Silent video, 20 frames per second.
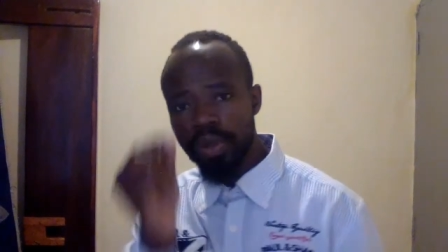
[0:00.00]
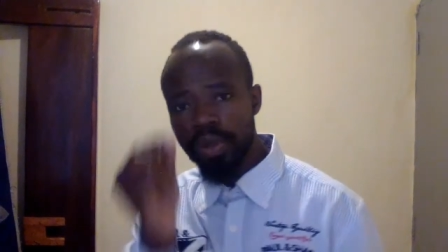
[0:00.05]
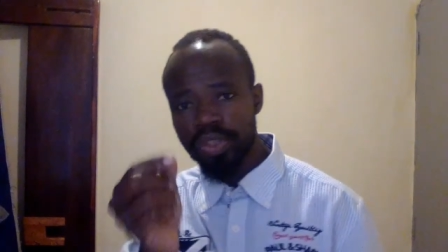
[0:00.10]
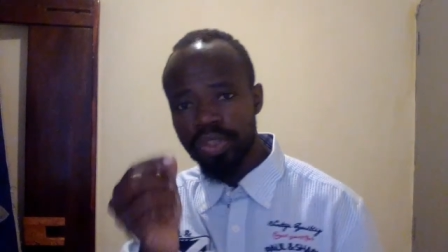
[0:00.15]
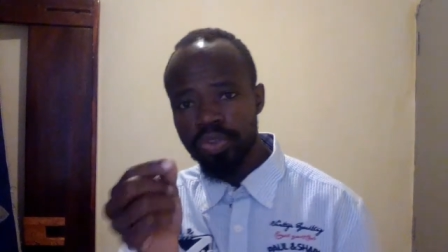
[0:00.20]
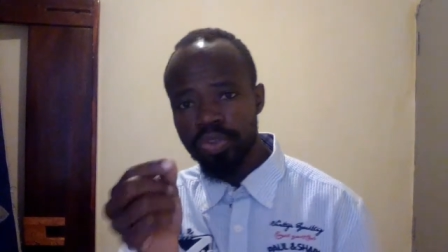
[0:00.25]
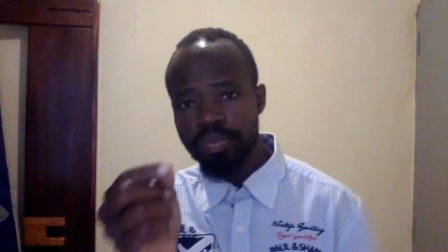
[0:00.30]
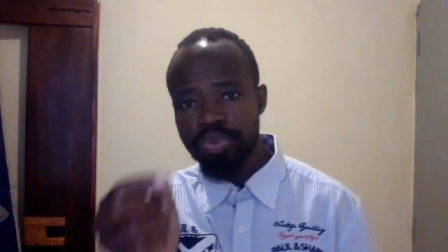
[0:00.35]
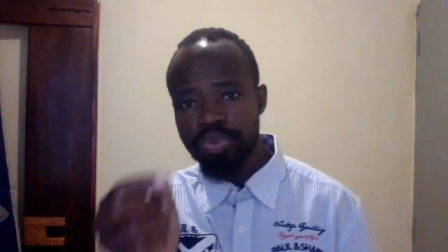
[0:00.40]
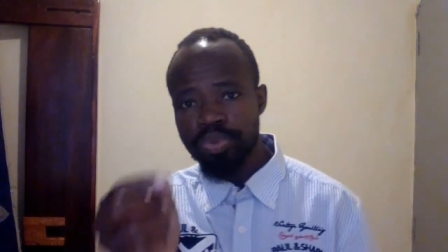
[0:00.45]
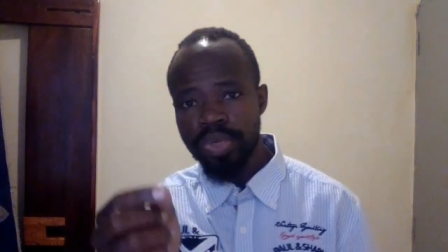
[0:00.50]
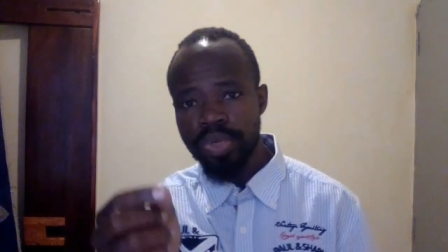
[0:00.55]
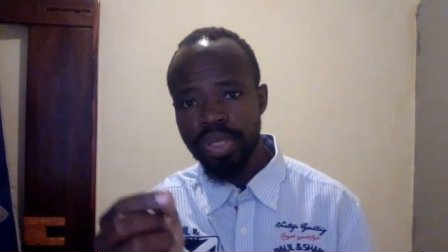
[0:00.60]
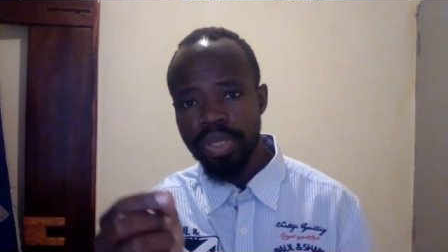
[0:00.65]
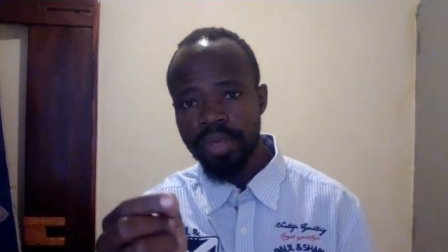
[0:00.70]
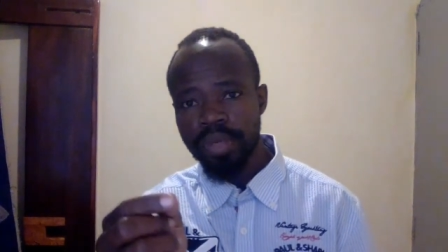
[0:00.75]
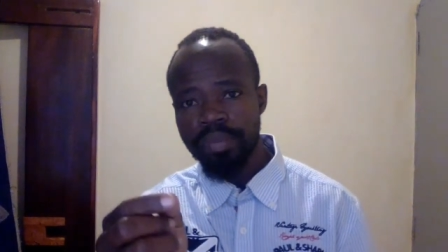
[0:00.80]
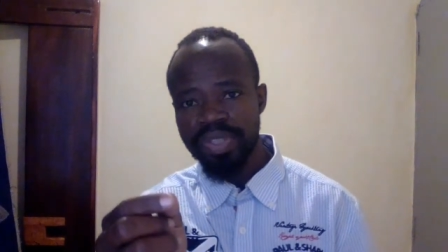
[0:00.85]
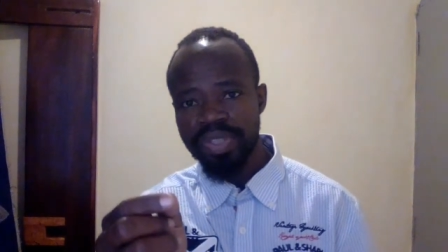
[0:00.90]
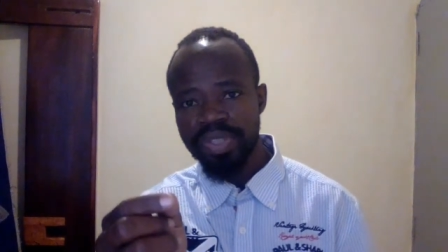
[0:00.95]
order to
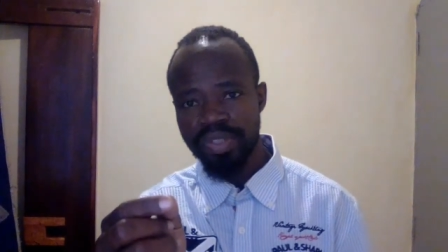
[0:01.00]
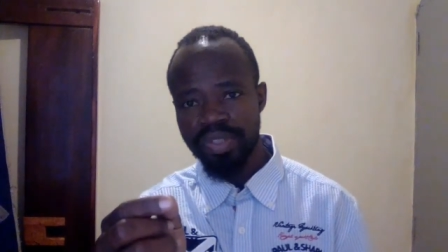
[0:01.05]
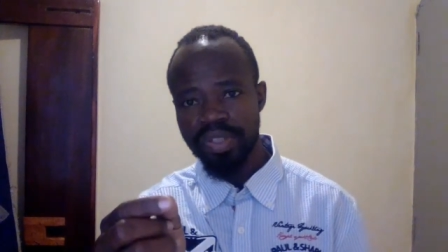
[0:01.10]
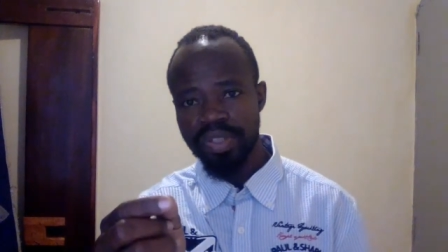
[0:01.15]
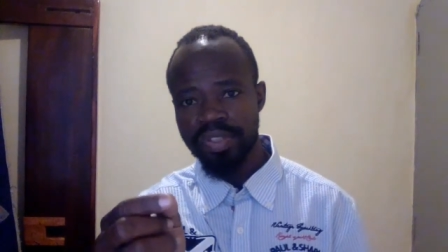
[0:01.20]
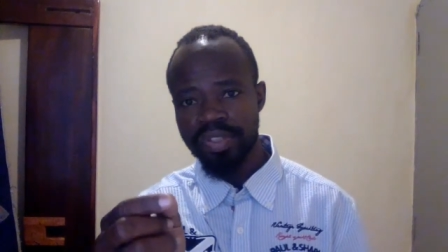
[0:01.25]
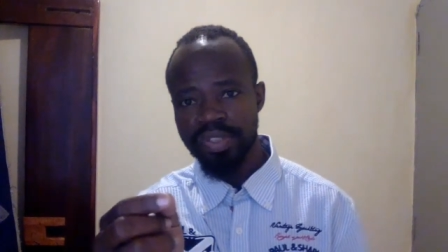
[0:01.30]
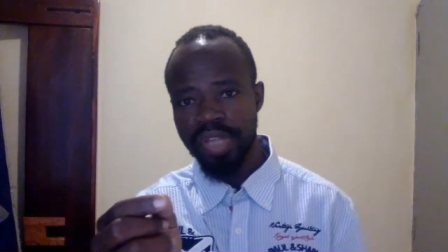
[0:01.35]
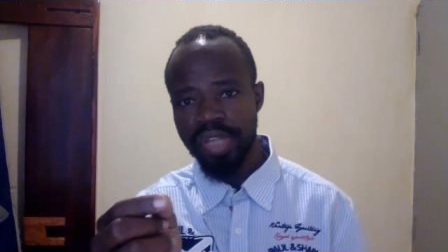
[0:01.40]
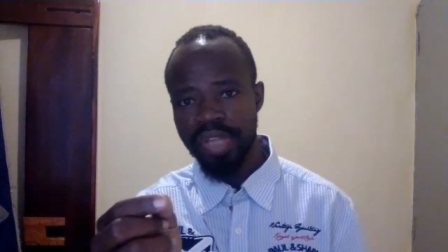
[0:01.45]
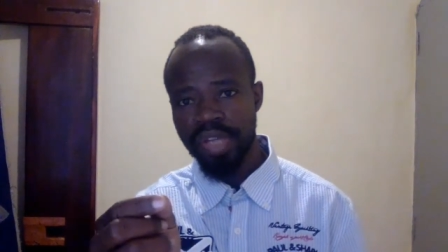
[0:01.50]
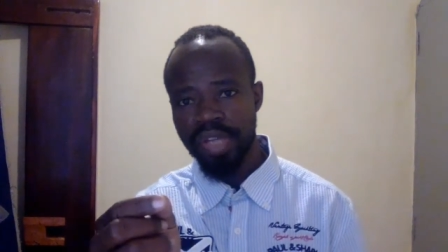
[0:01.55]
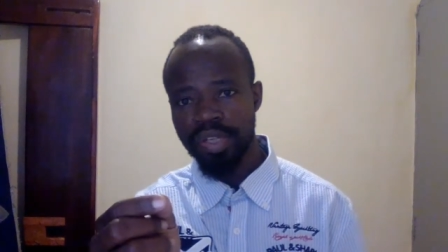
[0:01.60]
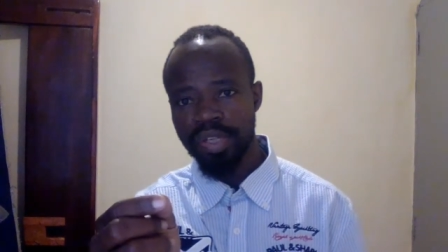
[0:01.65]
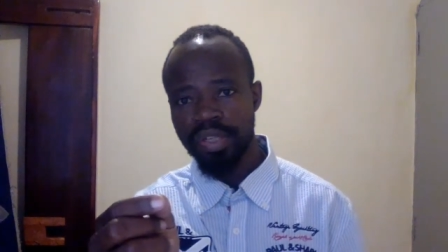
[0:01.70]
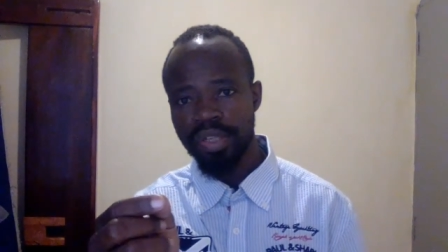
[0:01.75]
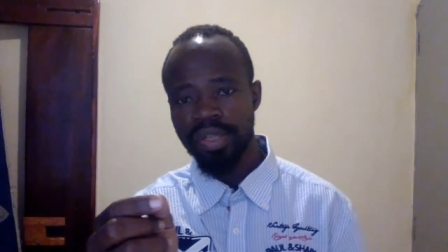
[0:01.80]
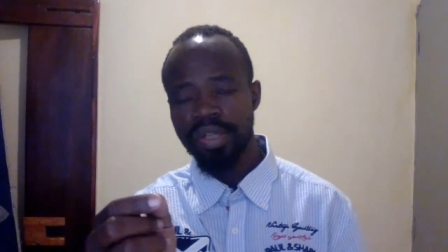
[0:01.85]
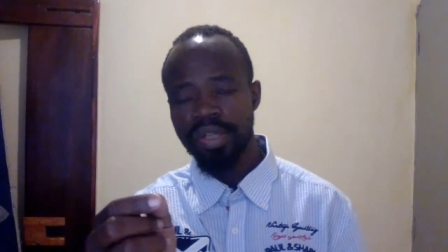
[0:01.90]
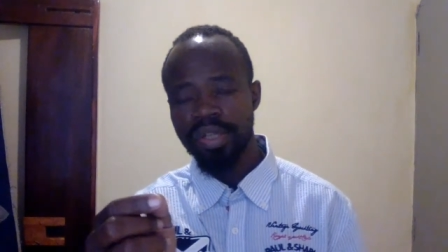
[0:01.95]
bring
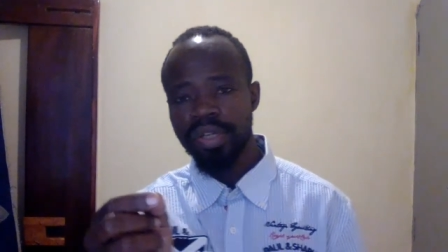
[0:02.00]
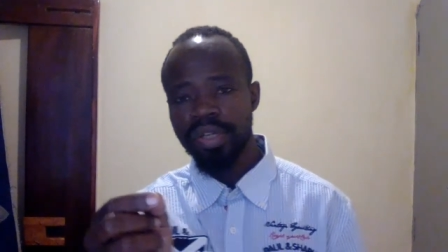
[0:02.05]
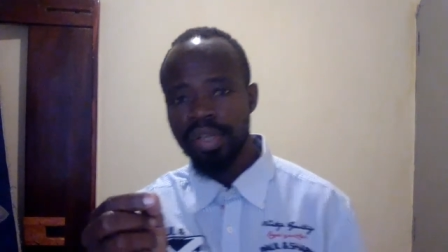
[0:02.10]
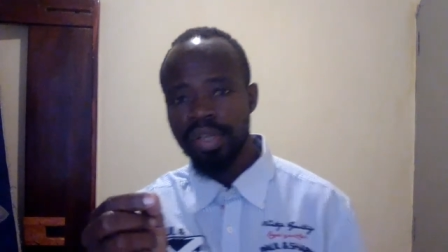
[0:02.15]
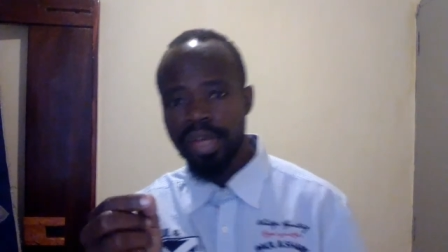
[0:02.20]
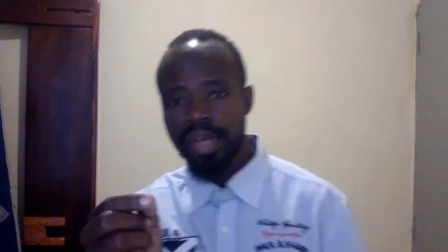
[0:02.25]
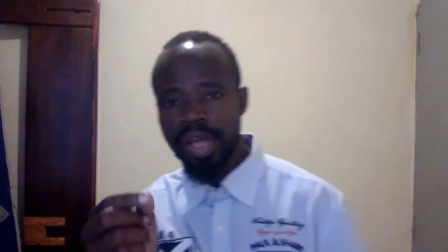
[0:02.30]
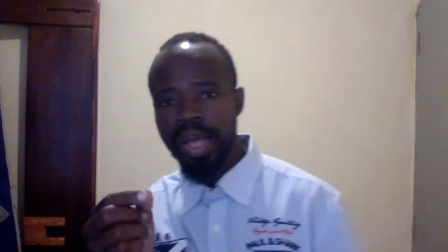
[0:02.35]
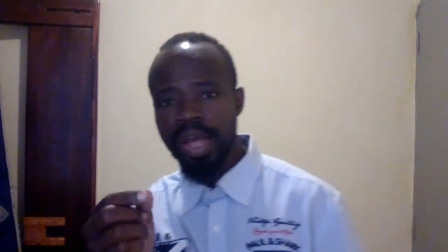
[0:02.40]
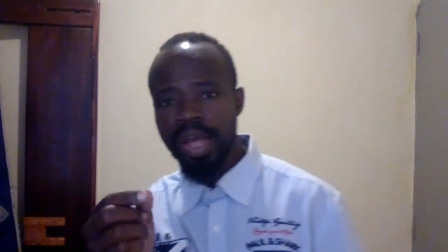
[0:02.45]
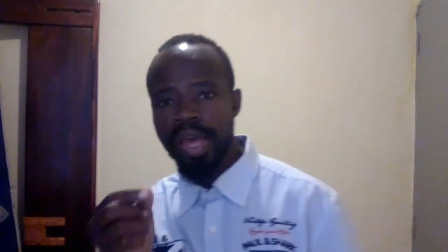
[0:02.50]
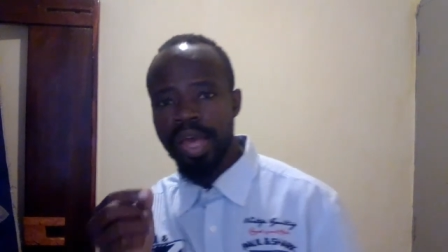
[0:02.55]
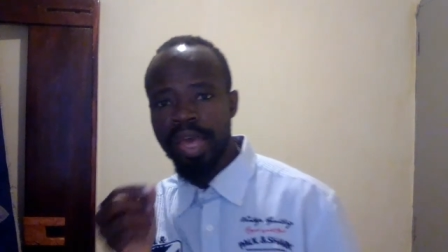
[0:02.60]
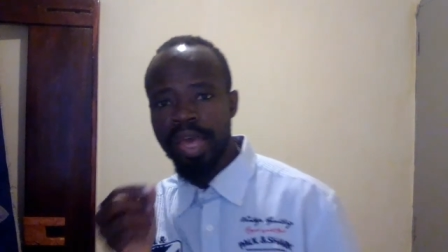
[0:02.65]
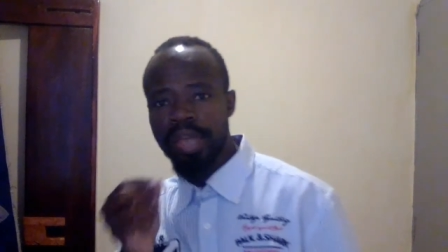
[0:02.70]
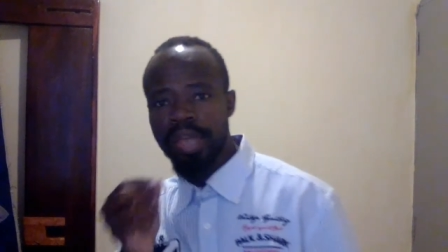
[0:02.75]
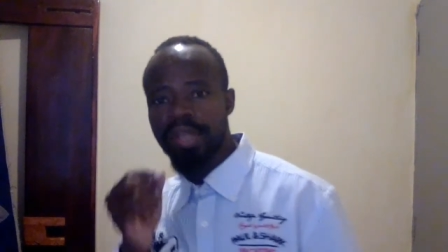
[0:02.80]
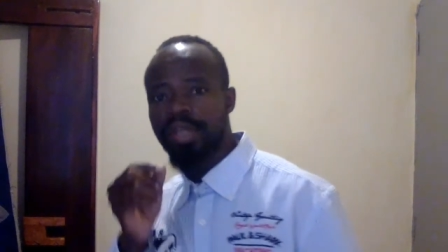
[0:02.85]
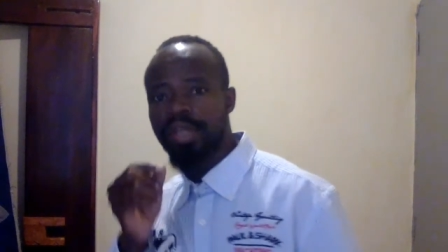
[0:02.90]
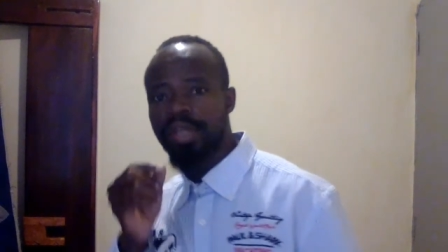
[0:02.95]
misunderstanding
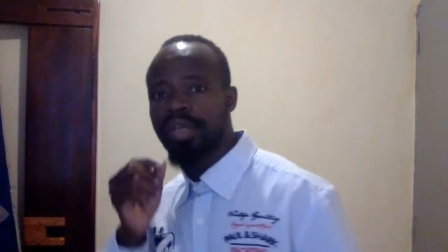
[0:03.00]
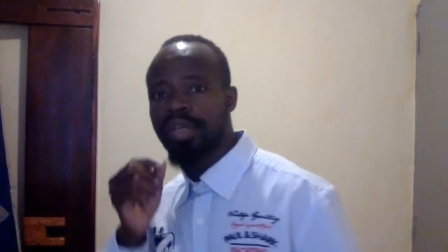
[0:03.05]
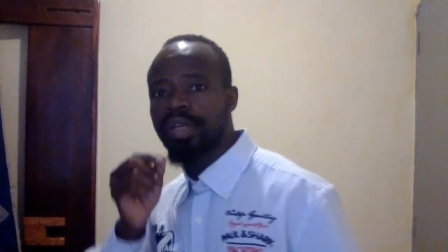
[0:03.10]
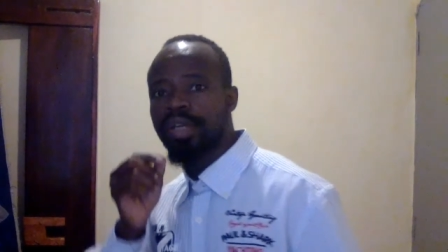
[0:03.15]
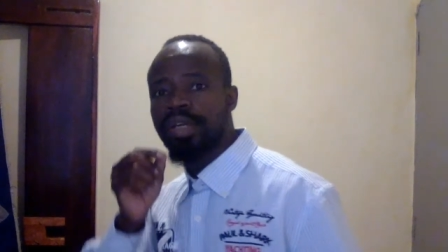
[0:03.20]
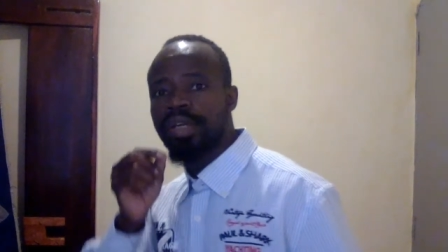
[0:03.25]
and